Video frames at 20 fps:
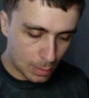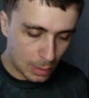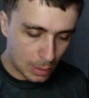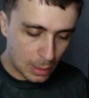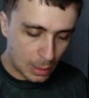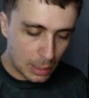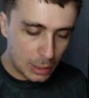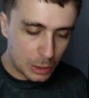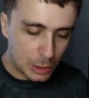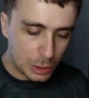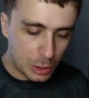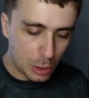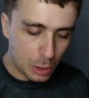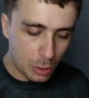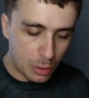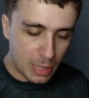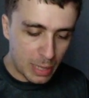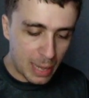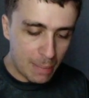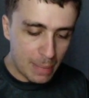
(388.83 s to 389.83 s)
So
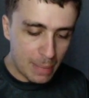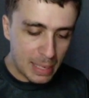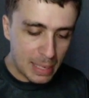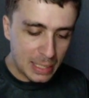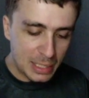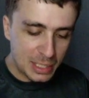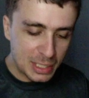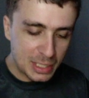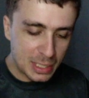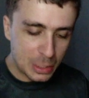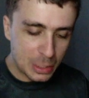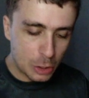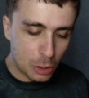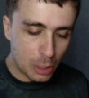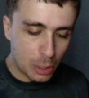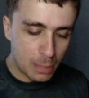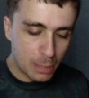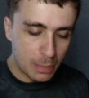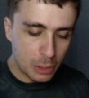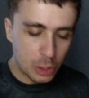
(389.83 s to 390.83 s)
that means the Turing
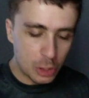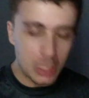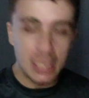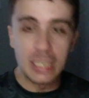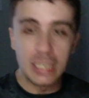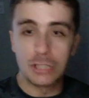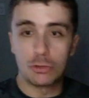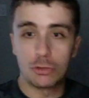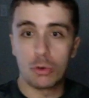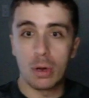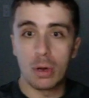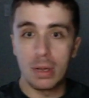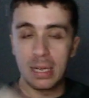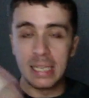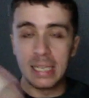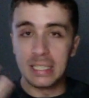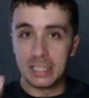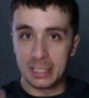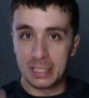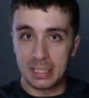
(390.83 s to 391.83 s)
machine is,
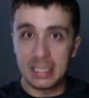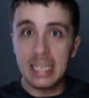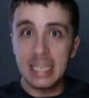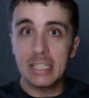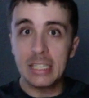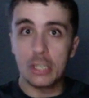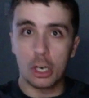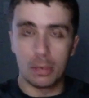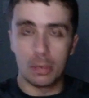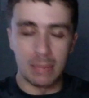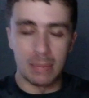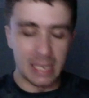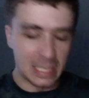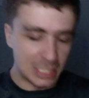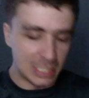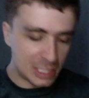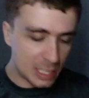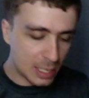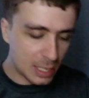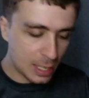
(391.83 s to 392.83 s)
is
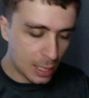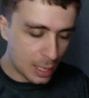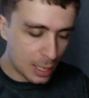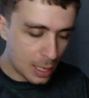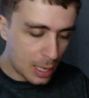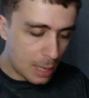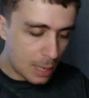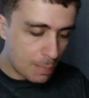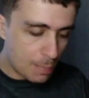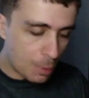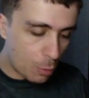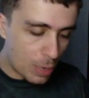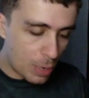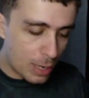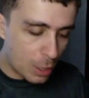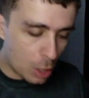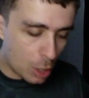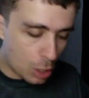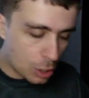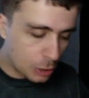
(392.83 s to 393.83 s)
deterministic. But we can
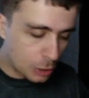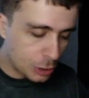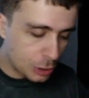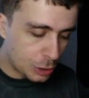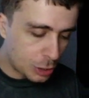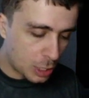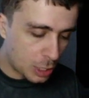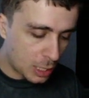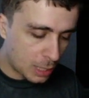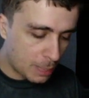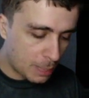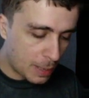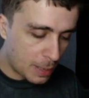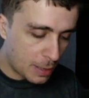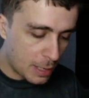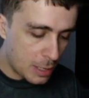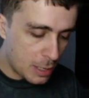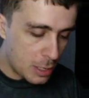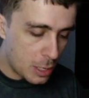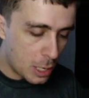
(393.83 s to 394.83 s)
also talk about a
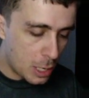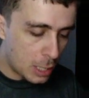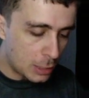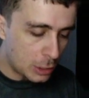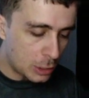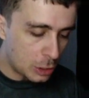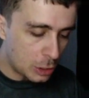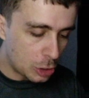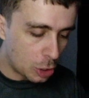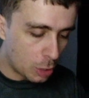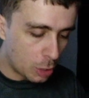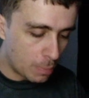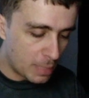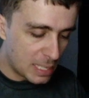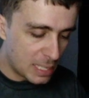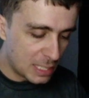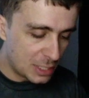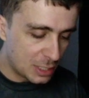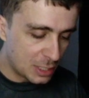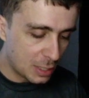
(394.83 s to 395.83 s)

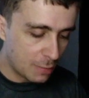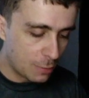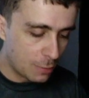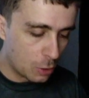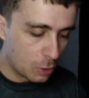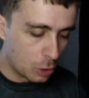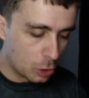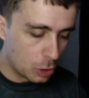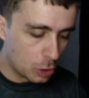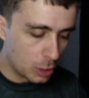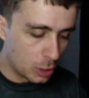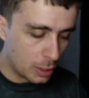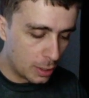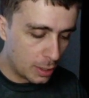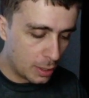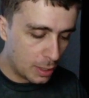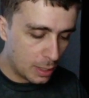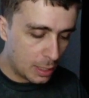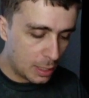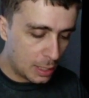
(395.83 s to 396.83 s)
non-deterministic version.
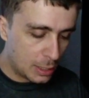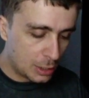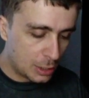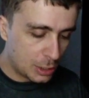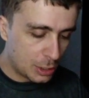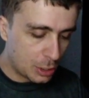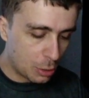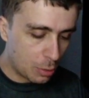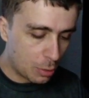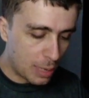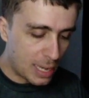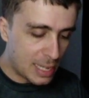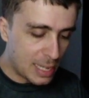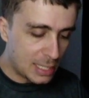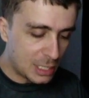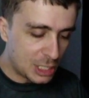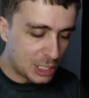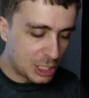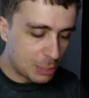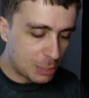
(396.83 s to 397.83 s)
So n
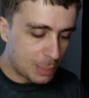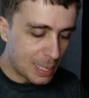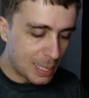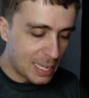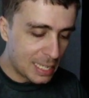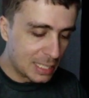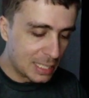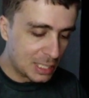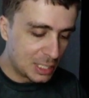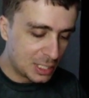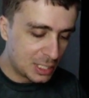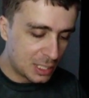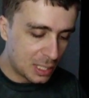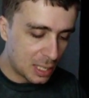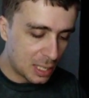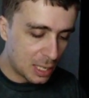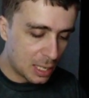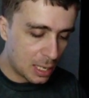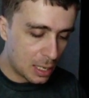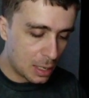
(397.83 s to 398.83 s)
space
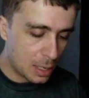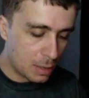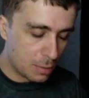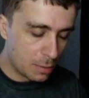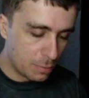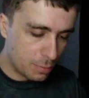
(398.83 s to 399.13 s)
of,